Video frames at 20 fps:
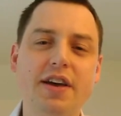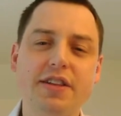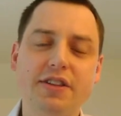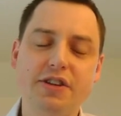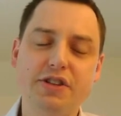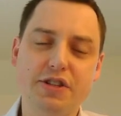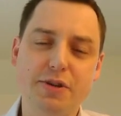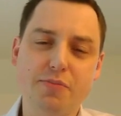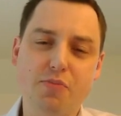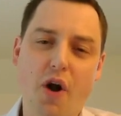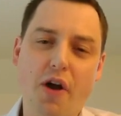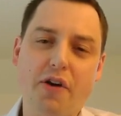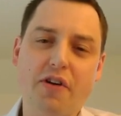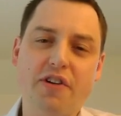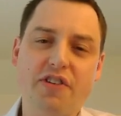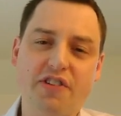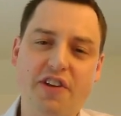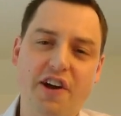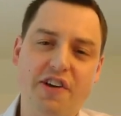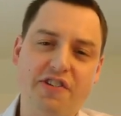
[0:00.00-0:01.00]
do some broader
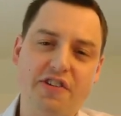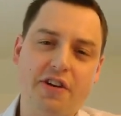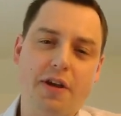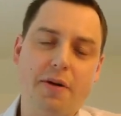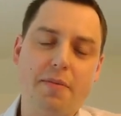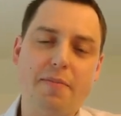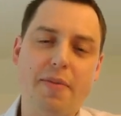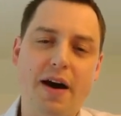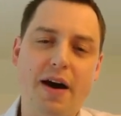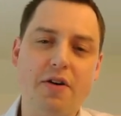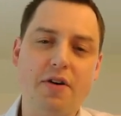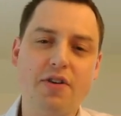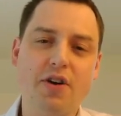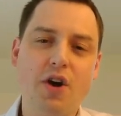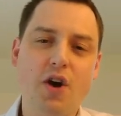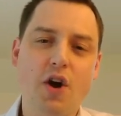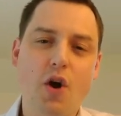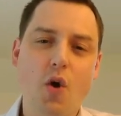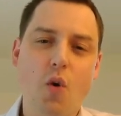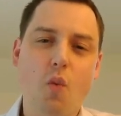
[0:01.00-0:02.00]
discussion about
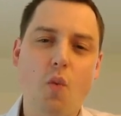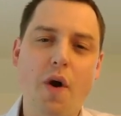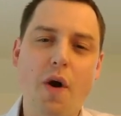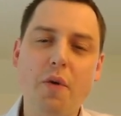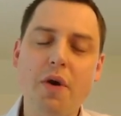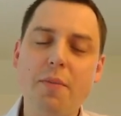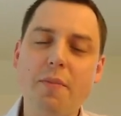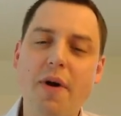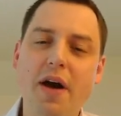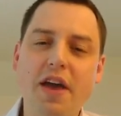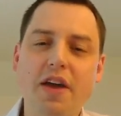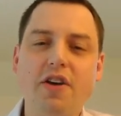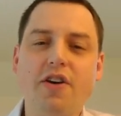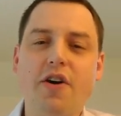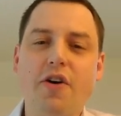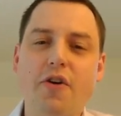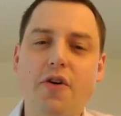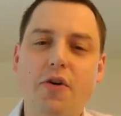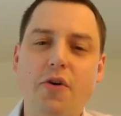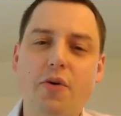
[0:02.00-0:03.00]
where we might
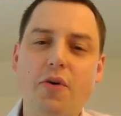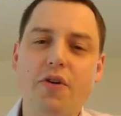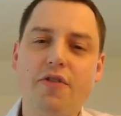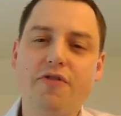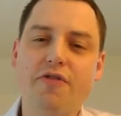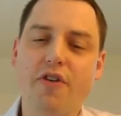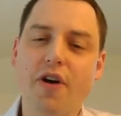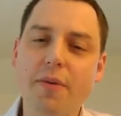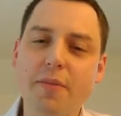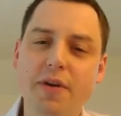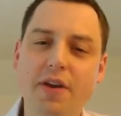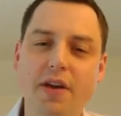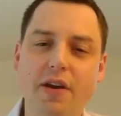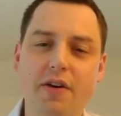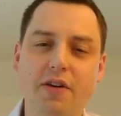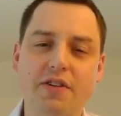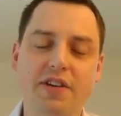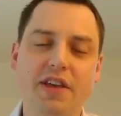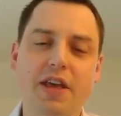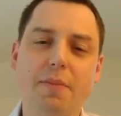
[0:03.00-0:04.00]
go from
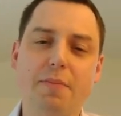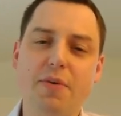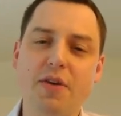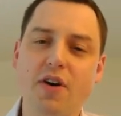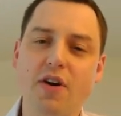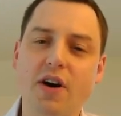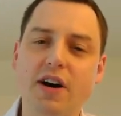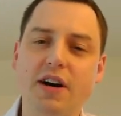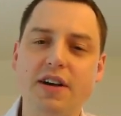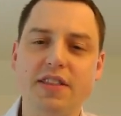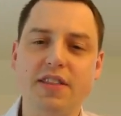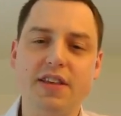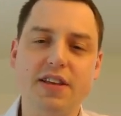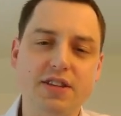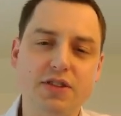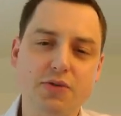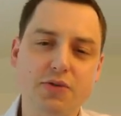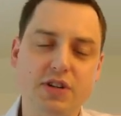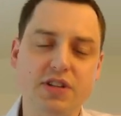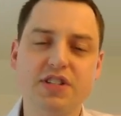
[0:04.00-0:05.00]
here to get beyond
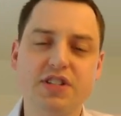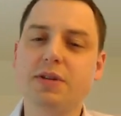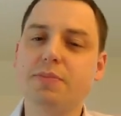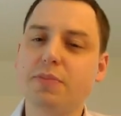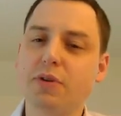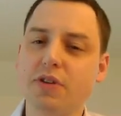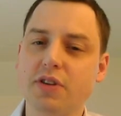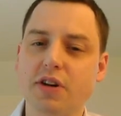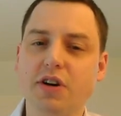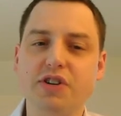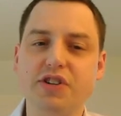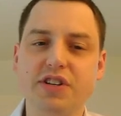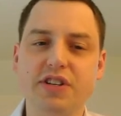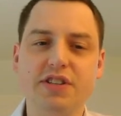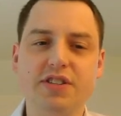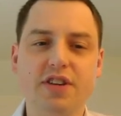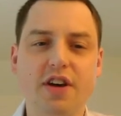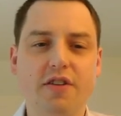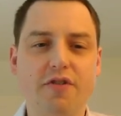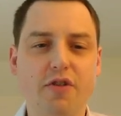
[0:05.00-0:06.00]
these sort of simple
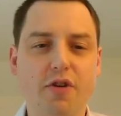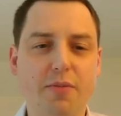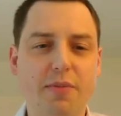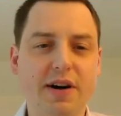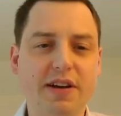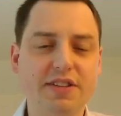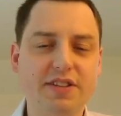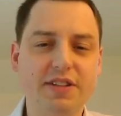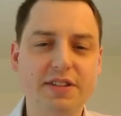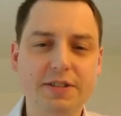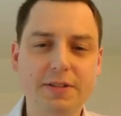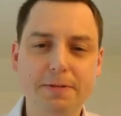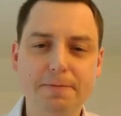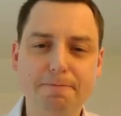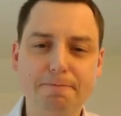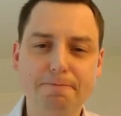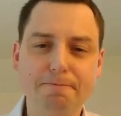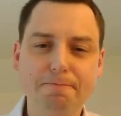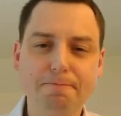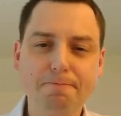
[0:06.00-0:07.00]
notions of robustness.
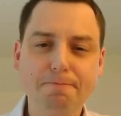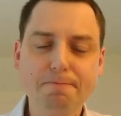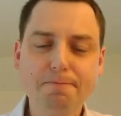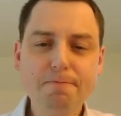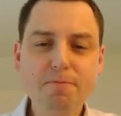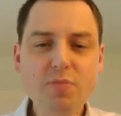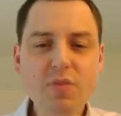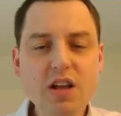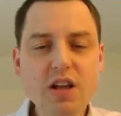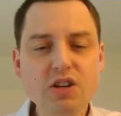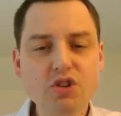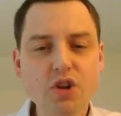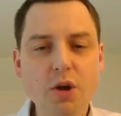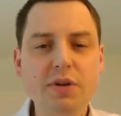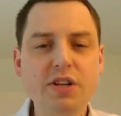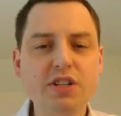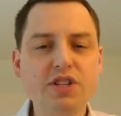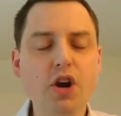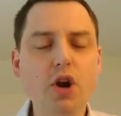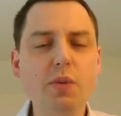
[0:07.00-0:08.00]
So I'm
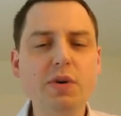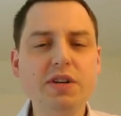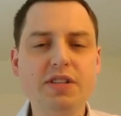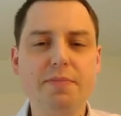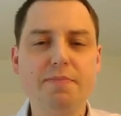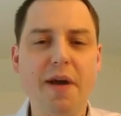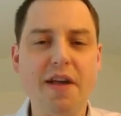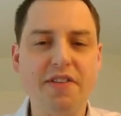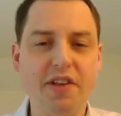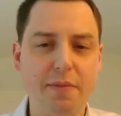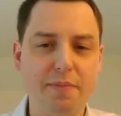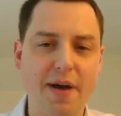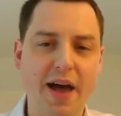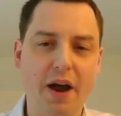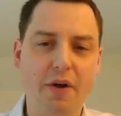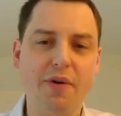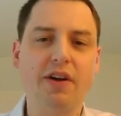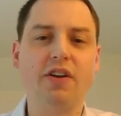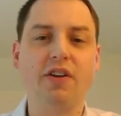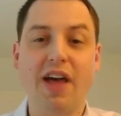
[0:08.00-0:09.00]
going to start with some basic
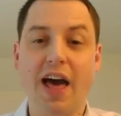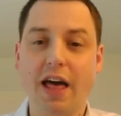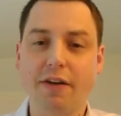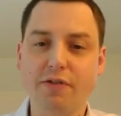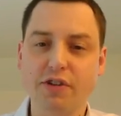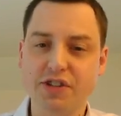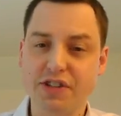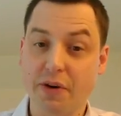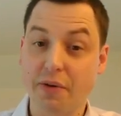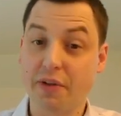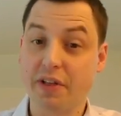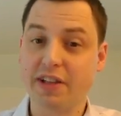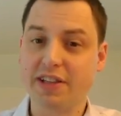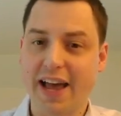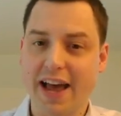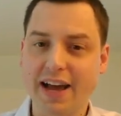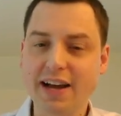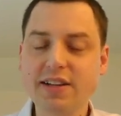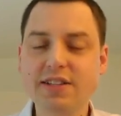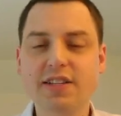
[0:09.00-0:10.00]
background on adversarial
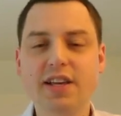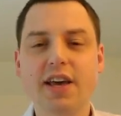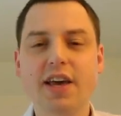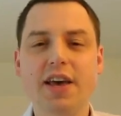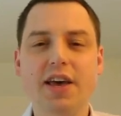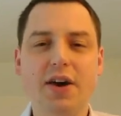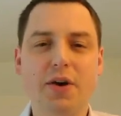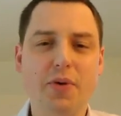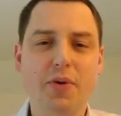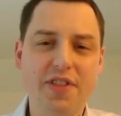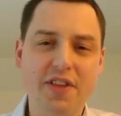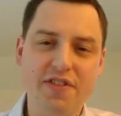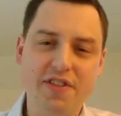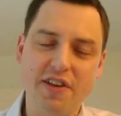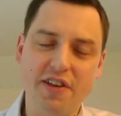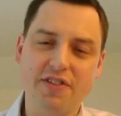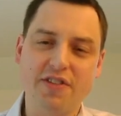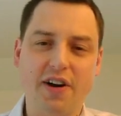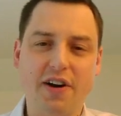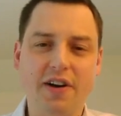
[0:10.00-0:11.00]
attacks, what these
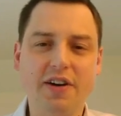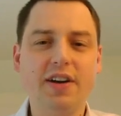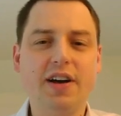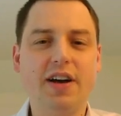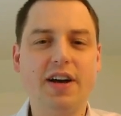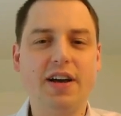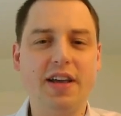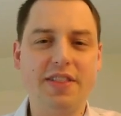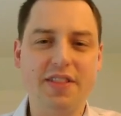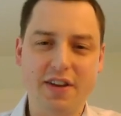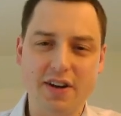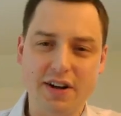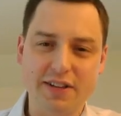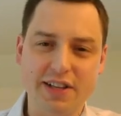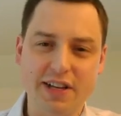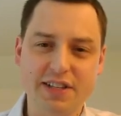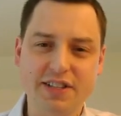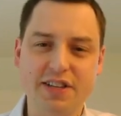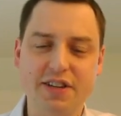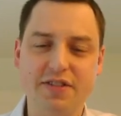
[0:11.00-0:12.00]
things are in the
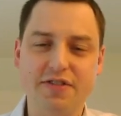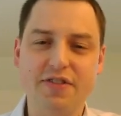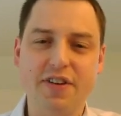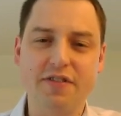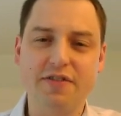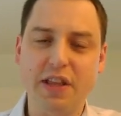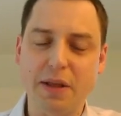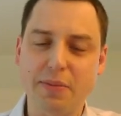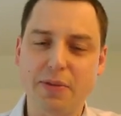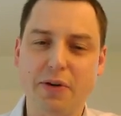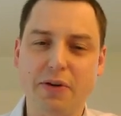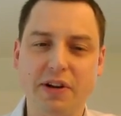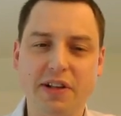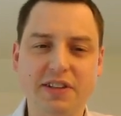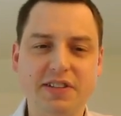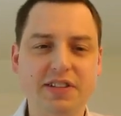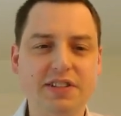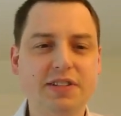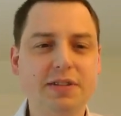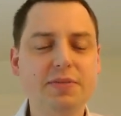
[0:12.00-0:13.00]
context of deep learning
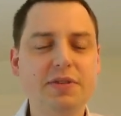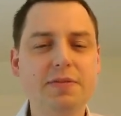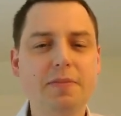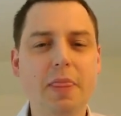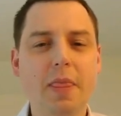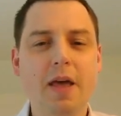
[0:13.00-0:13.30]
systems.